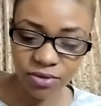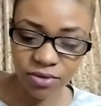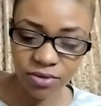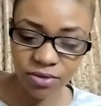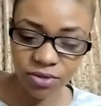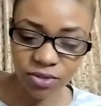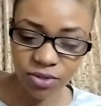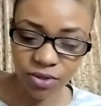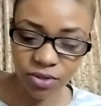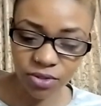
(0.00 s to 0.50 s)

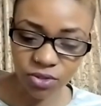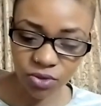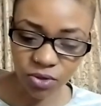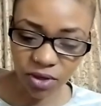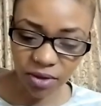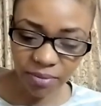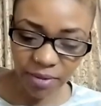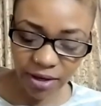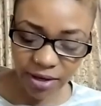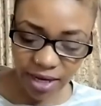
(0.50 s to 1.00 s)
So he's
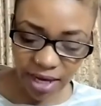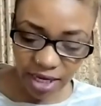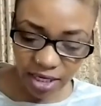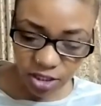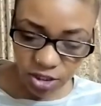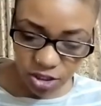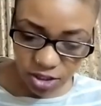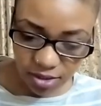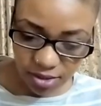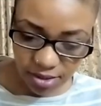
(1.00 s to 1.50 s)
talking about
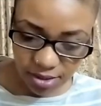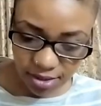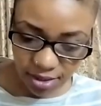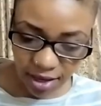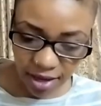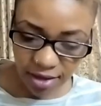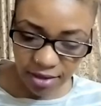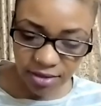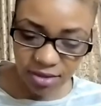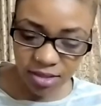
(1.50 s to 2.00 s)
angels.
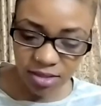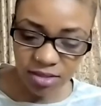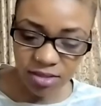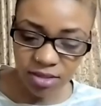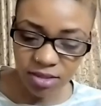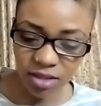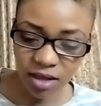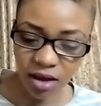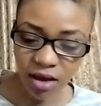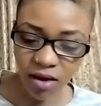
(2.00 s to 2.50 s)

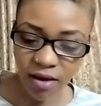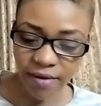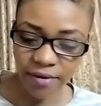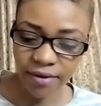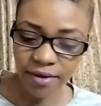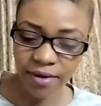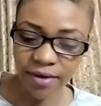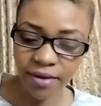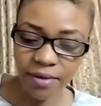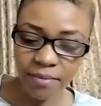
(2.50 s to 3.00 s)
Angels
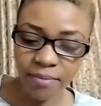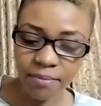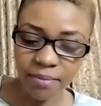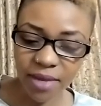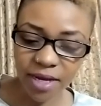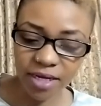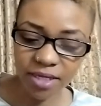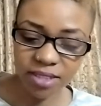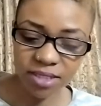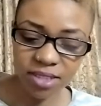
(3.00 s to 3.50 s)
are
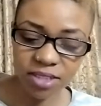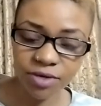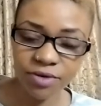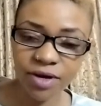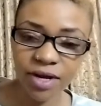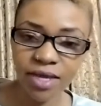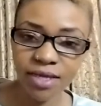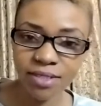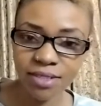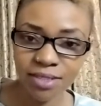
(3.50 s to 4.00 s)

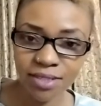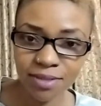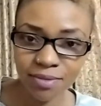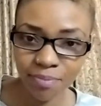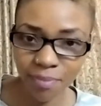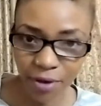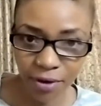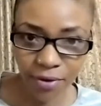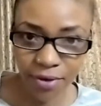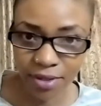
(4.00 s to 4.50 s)
ministering
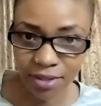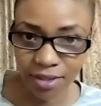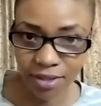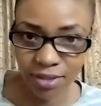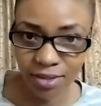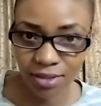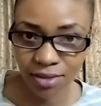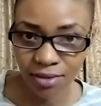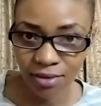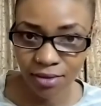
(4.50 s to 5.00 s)

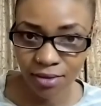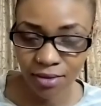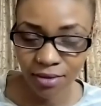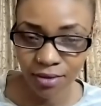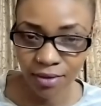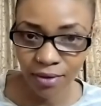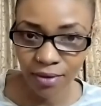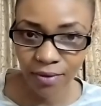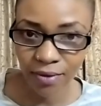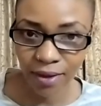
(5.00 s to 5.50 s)
spirits.
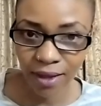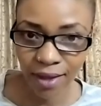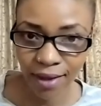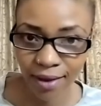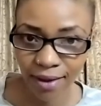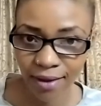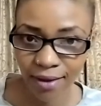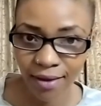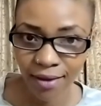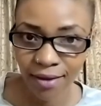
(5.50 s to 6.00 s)

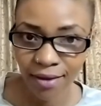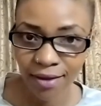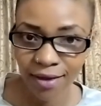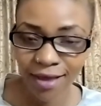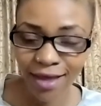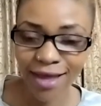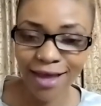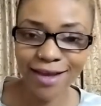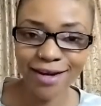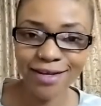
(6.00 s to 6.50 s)
Okay.
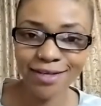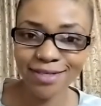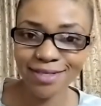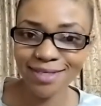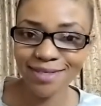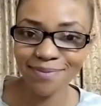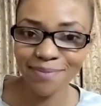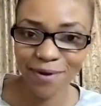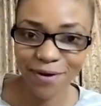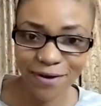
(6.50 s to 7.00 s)
And a
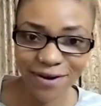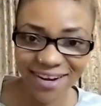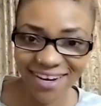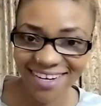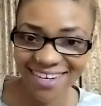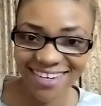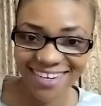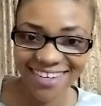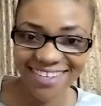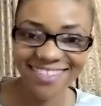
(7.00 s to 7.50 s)

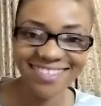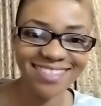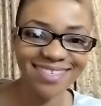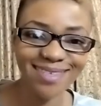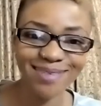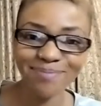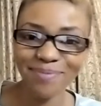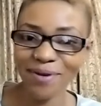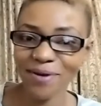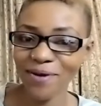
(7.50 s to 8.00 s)
spirit is the
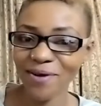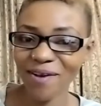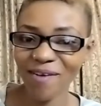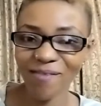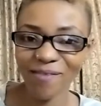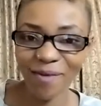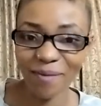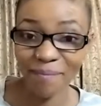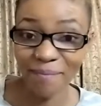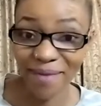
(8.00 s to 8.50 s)
spirit
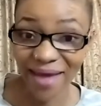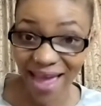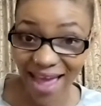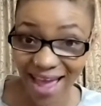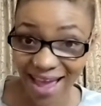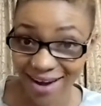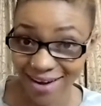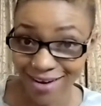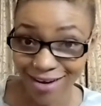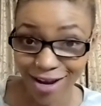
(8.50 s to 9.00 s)
of a
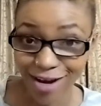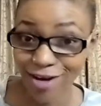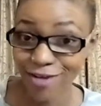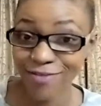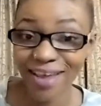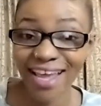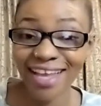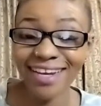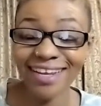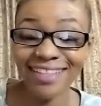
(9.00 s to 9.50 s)
man, not of
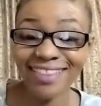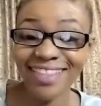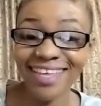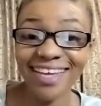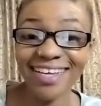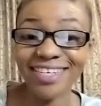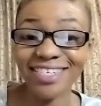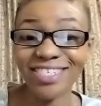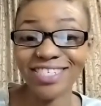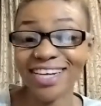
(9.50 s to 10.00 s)

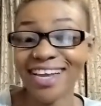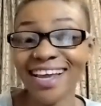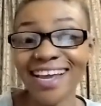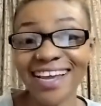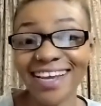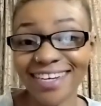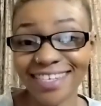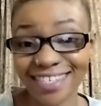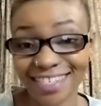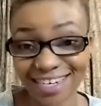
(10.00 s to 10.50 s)
anything
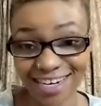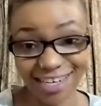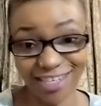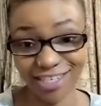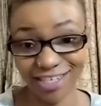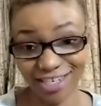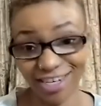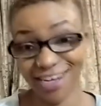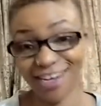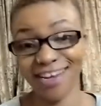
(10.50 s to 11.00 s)
J and J
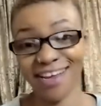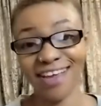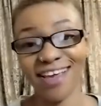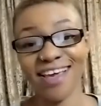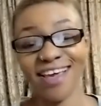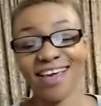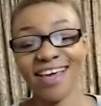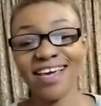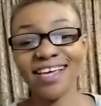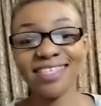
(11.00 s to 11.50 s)
and J.
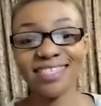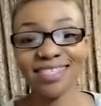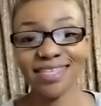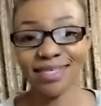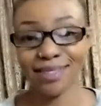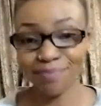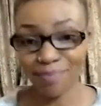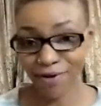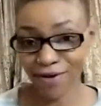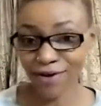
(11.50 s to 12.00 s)
It's the
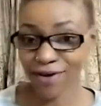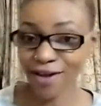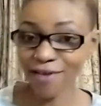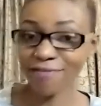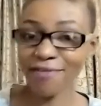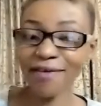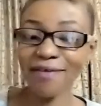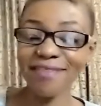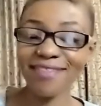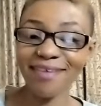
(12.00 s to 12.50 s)
spirit
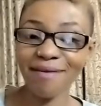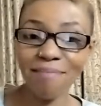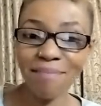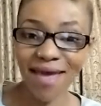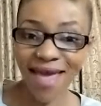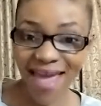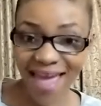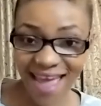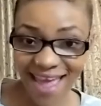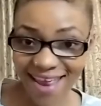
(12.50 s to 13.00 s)
of the
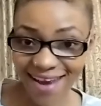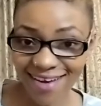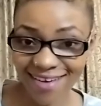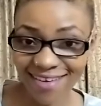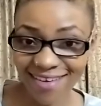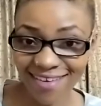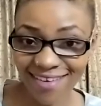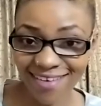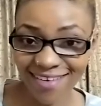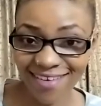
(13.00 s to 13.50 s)
man.